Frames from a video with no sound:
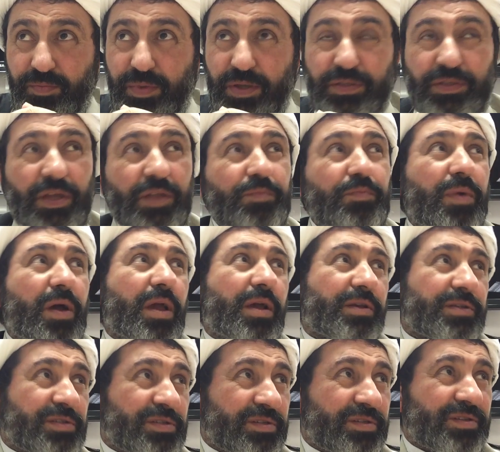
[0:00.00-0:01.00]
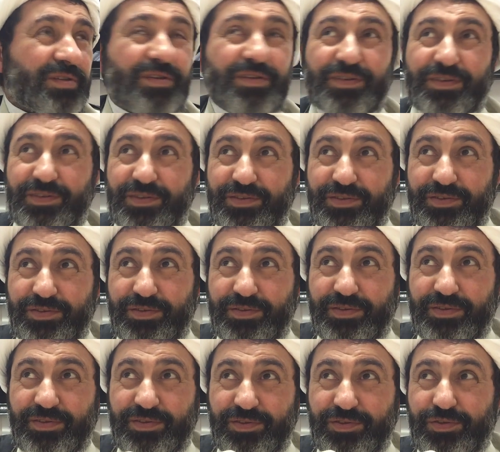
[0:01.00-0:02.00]
but not biased
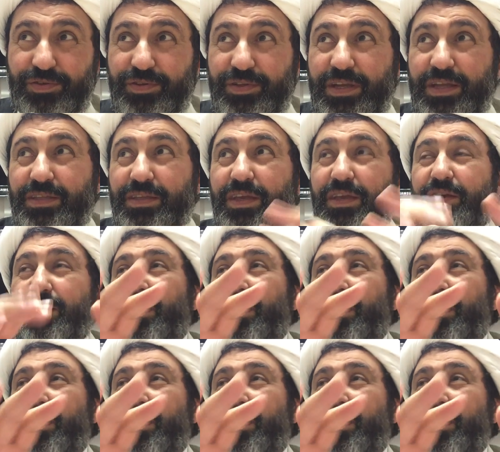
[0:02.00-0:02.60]
so that they